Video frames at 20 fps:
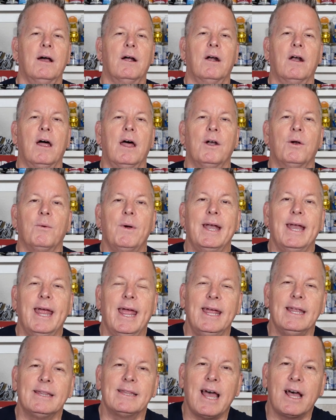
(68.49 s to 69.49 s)
We're on our way to
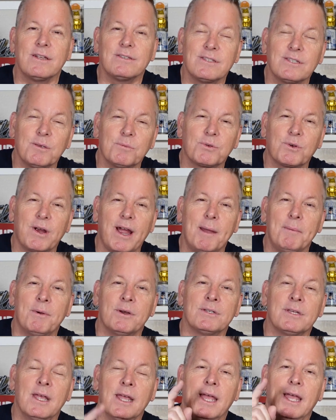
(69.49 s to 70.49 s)
8,000
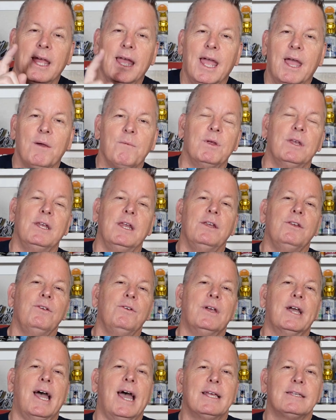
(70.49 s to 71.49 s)
subscribers, and we need
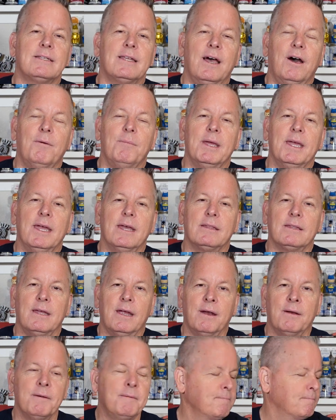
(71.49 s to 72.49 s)
you guys to help me get
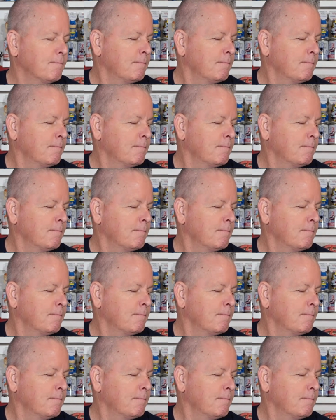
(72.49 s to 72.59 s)
there.